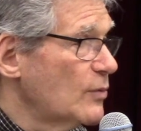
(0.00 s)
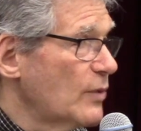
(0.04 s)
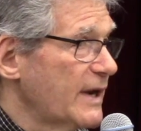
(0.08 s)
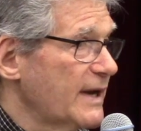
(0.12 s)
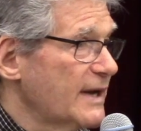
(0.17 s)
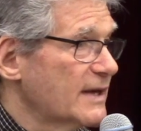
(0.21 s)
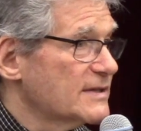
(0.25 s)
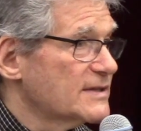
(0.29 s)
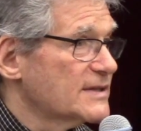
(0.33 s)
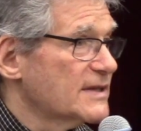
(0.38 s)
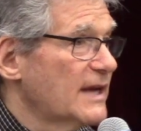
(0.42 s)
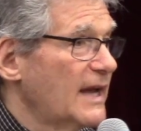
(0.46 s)

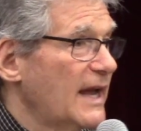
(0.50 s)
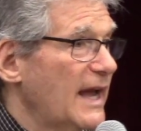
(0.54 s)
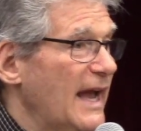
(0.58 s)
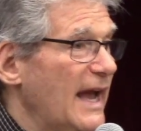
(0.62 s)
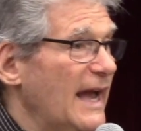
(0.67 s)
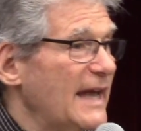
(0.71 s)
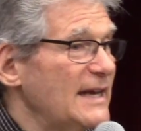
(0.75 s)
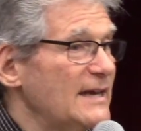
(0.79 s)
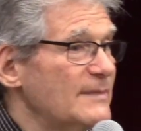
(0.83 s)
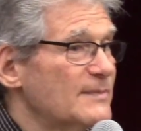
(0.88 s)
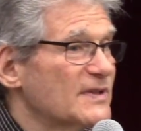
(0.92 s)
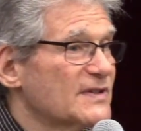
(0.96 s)
weeks,
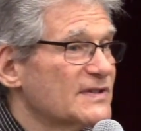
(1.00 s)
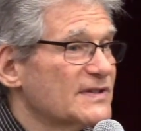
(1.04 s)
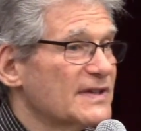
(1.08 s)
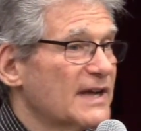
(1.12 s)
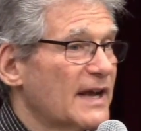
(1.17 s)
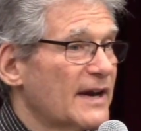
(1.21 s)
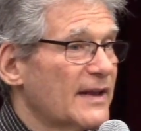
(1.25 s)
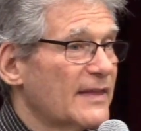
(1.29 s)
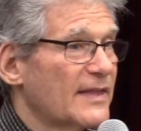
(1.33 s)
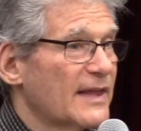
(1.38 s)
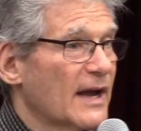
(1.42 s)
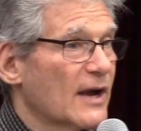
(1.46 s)

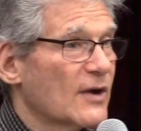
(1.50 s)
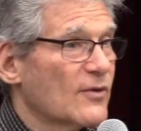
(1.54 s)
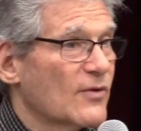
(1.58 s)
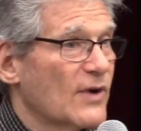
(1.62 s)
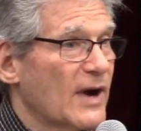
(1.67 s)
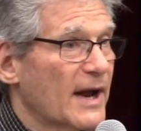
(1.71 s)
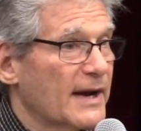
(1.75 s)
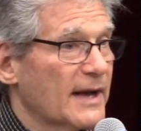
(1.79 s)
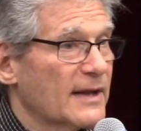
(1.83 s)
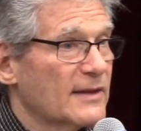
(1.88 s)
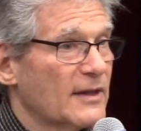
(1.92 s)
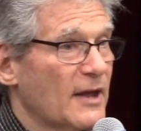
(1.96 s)
80% of their
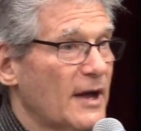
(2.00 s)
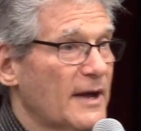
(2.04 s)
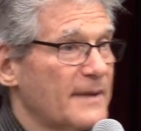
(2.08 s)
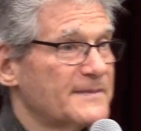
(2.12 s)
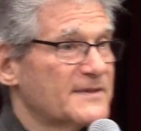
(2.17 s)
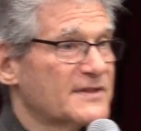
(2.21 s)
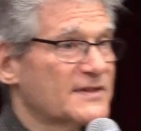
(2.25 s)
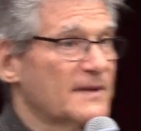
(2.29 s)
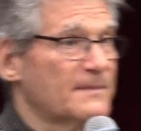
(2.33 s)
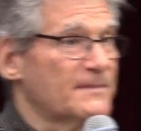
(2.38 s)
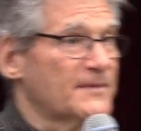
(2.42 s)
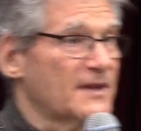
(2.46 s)
chronic Lyme
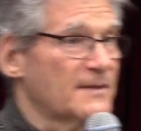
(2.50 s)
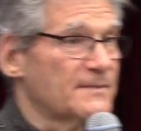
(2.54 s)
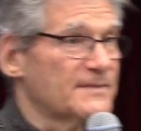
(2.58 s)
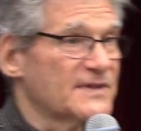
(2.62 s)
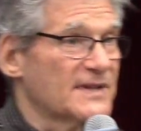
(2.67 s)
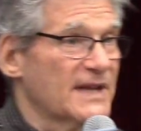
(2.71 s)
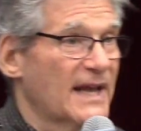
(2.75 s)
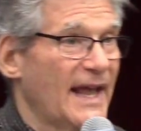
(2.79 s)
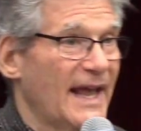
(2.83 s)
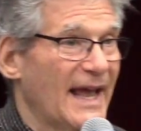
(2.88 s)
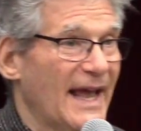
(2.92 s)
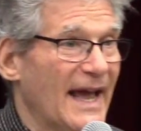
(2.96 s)

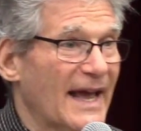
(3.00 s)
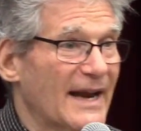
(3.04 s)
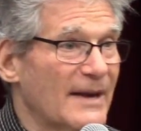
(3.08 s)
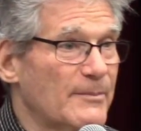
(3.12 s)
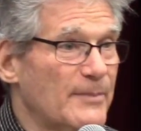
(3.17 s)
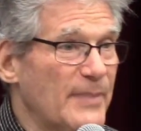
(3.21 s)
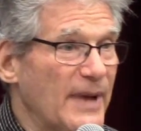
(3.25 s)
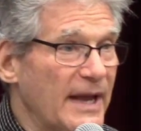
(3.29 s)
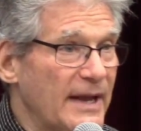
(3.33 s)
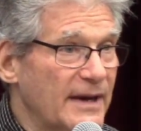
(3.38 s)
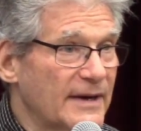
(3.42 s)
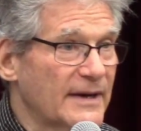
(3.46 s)
symptoms had
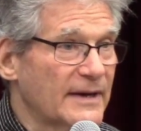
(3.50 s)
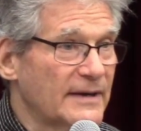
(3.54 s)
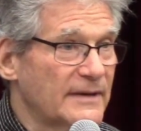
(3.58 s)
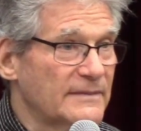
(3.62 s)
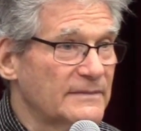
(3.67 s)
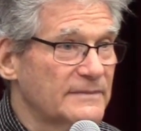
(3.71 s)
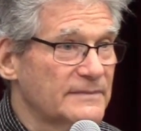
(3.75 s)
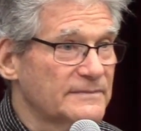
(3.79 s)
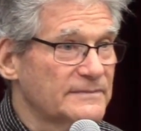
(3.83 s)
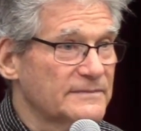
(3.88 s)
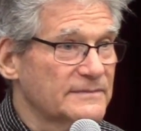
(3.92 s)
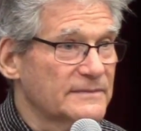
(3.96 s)

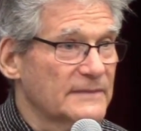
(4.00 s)
abated.